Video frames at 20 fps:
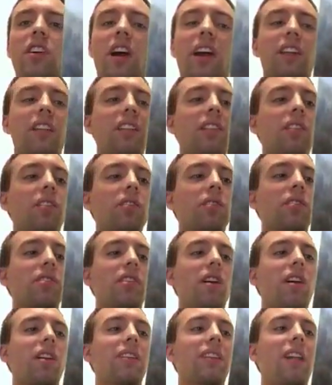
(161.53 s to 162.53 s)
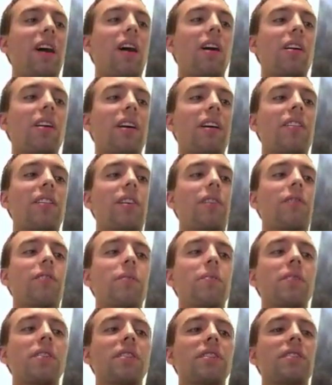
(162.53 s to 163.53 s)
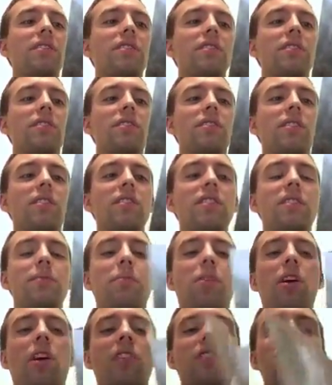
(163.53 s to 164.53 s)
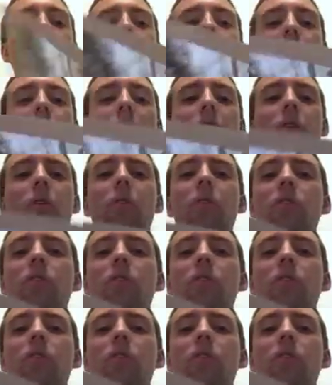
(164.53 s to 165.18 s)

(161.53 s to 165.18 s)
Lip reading: I learned a lot, I think, from this project about